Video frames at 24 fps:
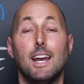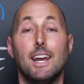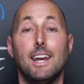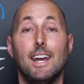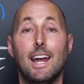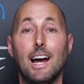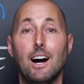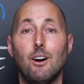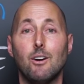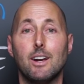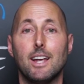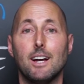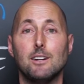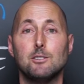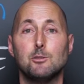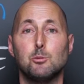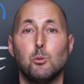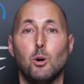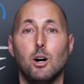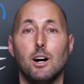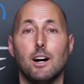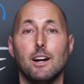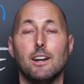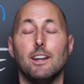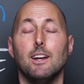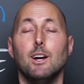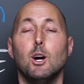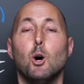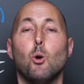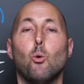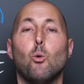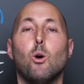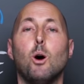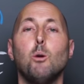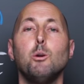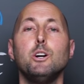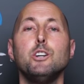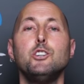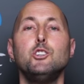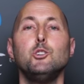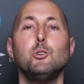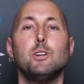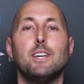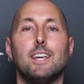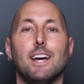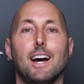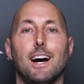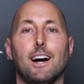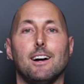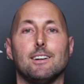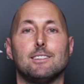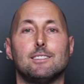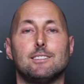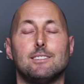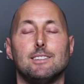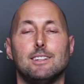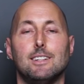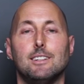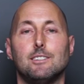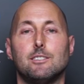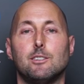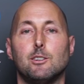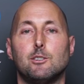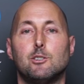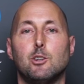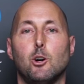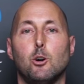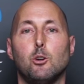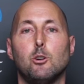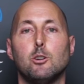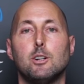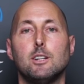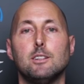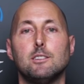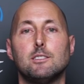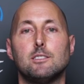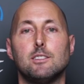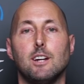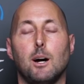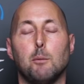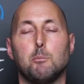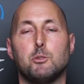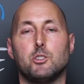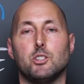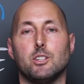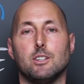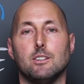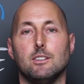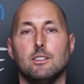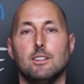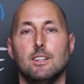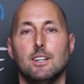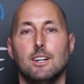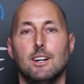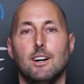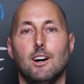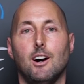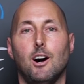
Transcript: Now guess what? What would you guess is the total consumption